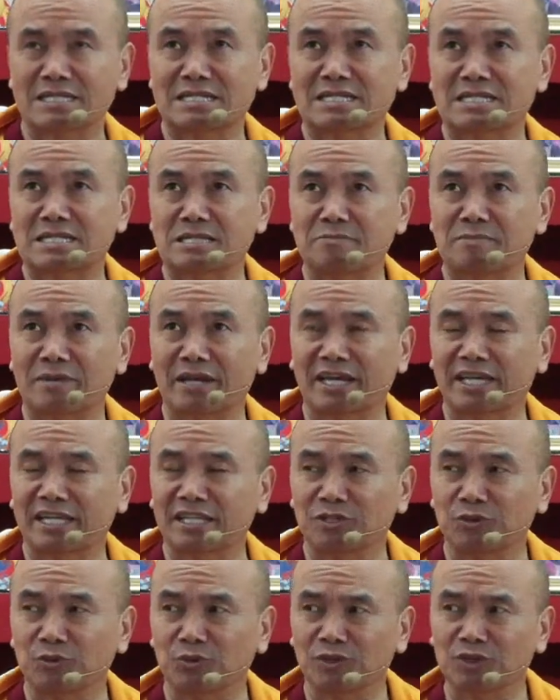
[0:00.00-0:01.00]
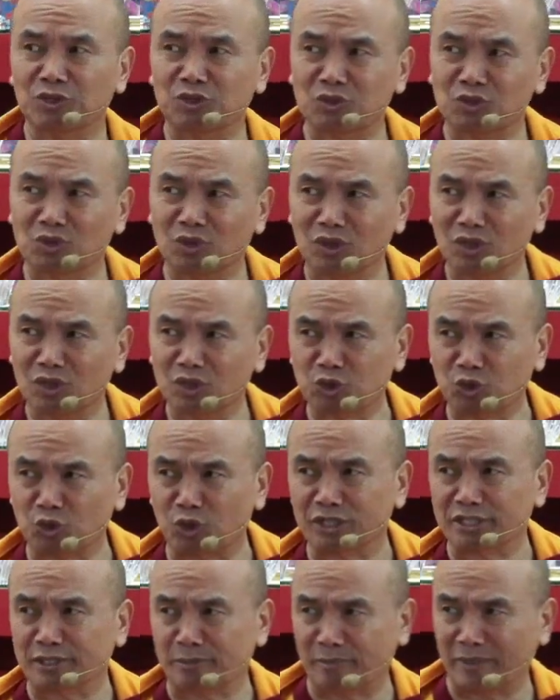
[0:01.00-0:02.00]
Spaghetti with sauce or
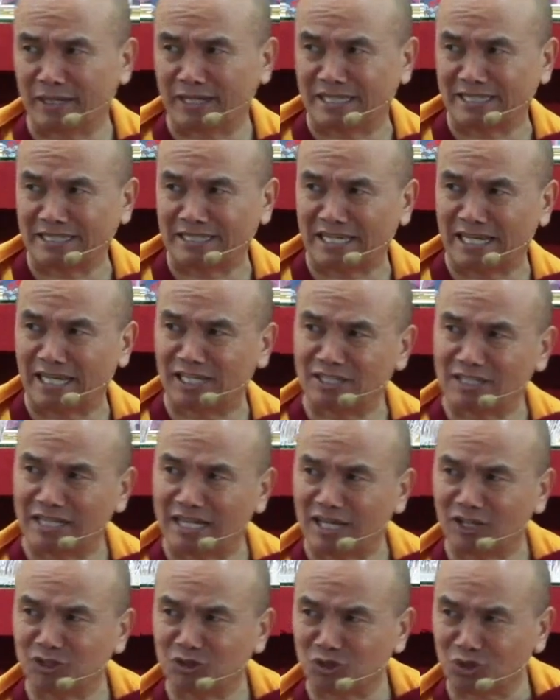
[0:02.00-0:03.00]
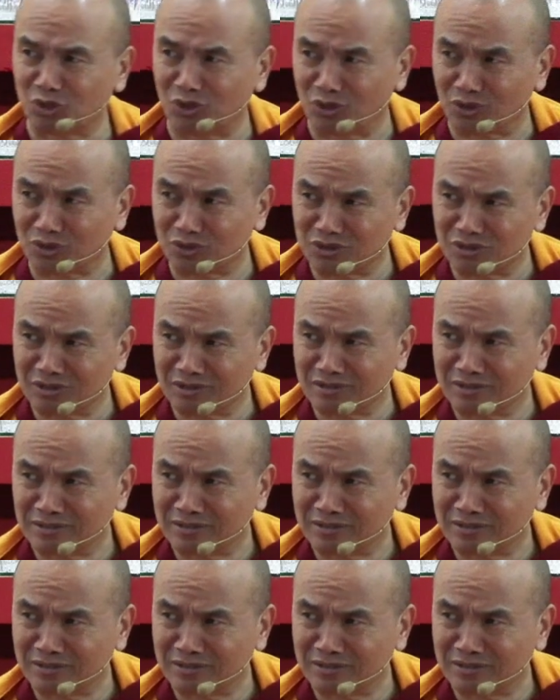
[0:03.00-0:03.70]
spaghetti and sauce?